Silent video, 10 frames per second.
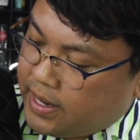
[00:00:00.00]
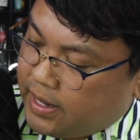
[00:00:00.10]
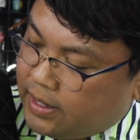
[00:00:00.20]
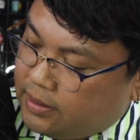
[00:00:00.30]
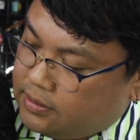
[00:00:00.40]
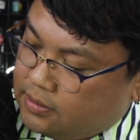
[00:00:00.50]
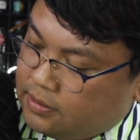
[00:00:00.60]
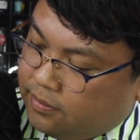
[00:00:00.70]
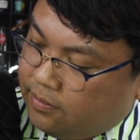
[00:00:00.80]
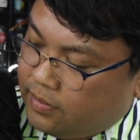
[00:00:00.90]

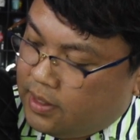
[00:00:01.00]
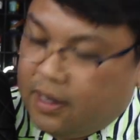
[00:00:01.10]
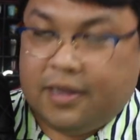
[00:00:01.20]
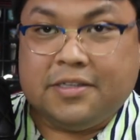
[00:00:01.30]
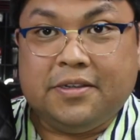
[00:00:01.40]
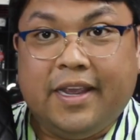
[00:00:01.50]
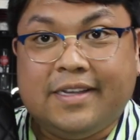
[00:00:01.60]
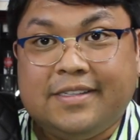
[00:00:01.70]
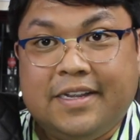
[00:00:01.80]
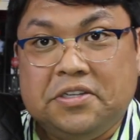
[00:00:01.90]
bags. So
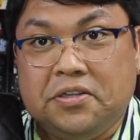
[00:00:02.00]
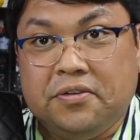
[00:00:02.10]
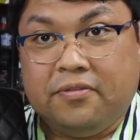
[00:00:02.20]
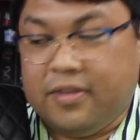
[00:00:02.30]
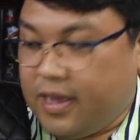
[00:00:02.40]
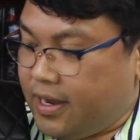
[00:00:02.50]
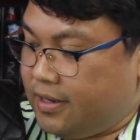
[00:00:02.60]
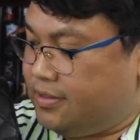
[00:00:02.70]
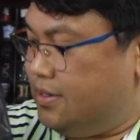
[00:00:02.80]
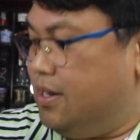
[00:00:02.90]
yeah, stay tuned for
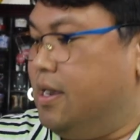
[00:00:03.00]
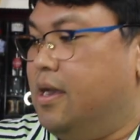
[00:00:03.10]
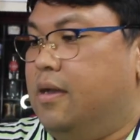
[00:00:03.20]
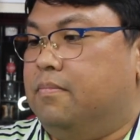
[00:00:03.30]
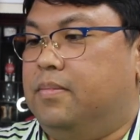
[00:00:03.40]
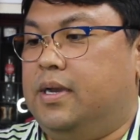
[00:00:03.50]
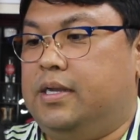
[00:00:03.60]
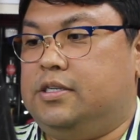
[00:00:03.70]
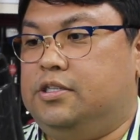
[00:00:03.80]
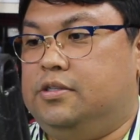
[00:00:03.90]
that.
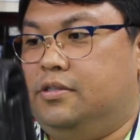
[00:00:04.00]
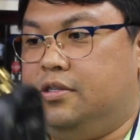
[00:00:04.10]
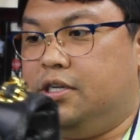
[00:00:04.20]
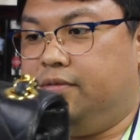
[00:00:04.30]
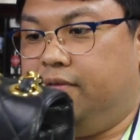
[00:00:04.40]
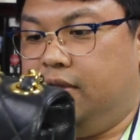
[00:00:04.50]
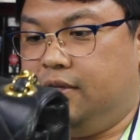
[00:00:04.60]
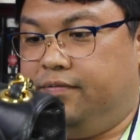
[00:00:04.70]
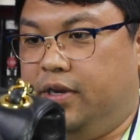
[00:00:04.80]
But just for this